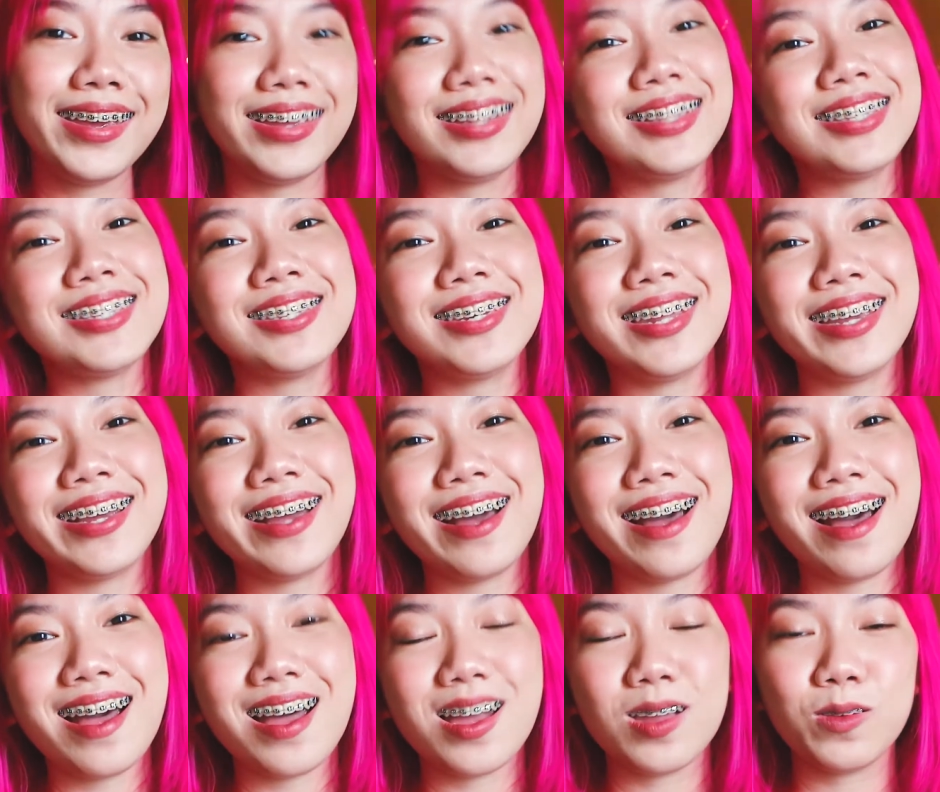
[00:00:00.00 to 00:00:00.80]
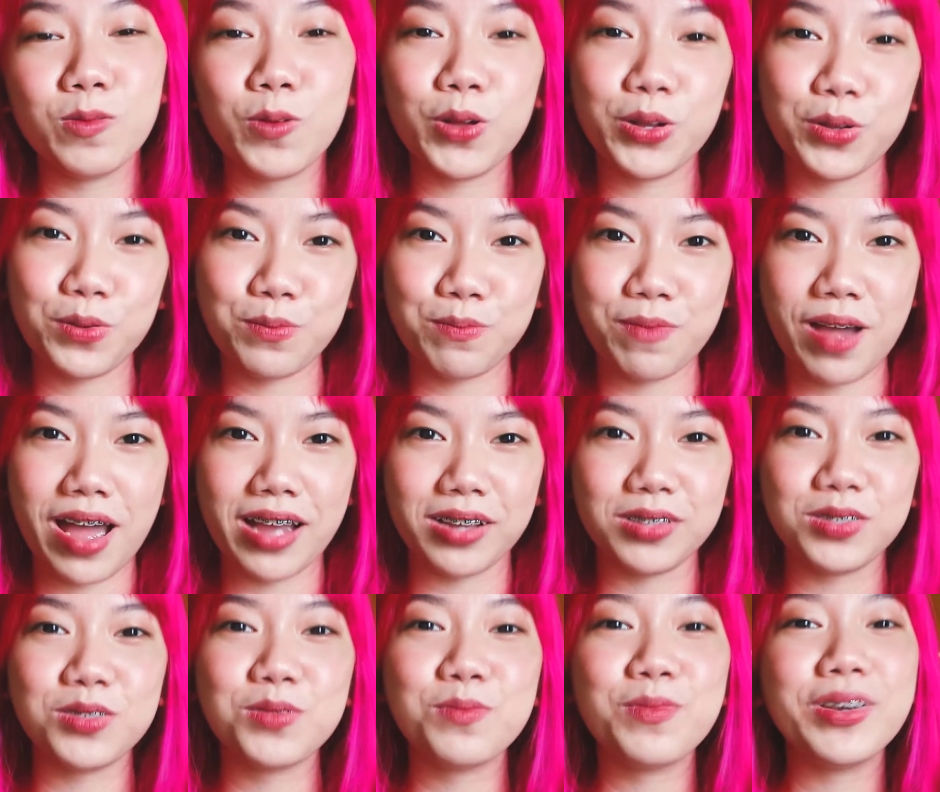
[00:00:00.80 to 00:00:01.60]
it's Nika and welcome
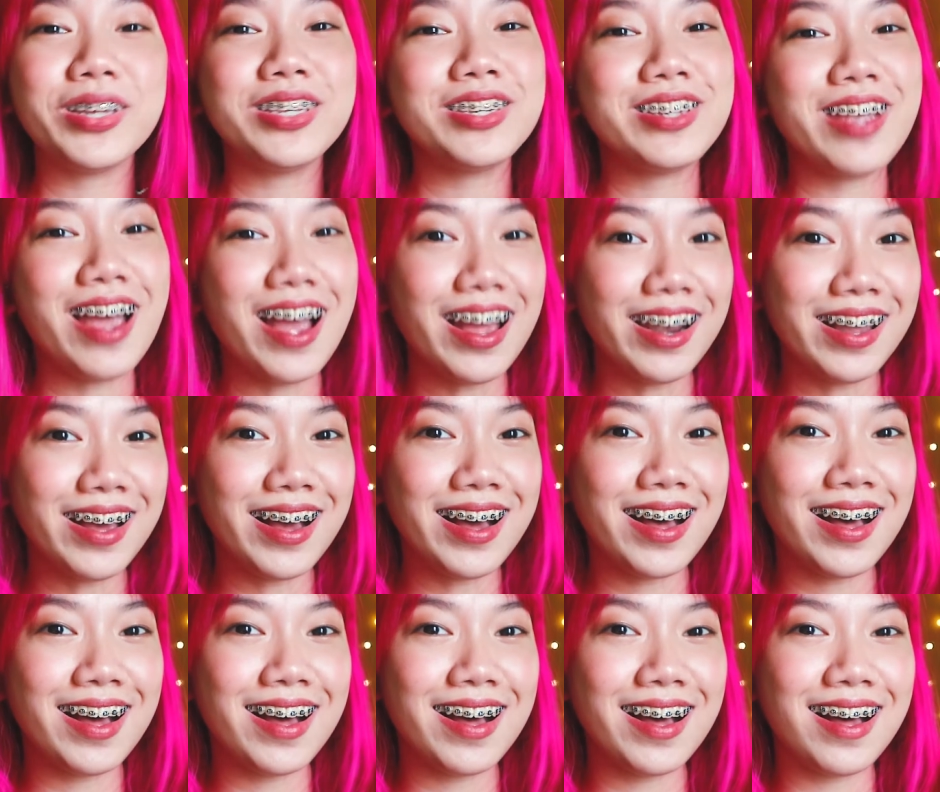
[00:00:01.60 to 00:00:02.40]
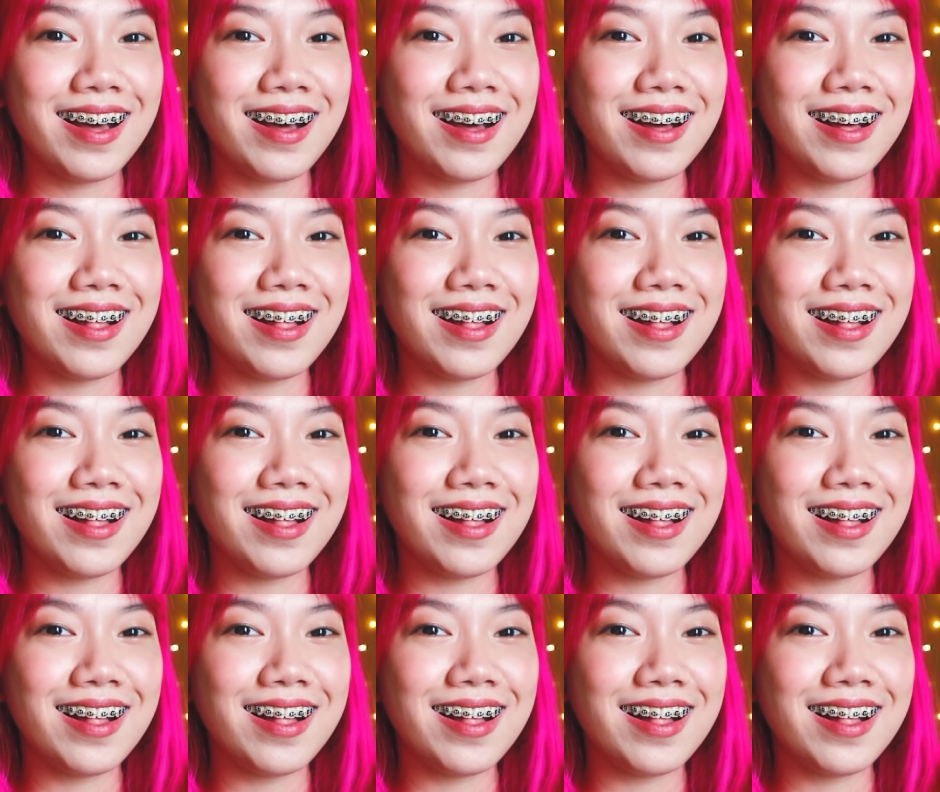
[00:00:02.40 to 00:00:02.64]
back to my channel.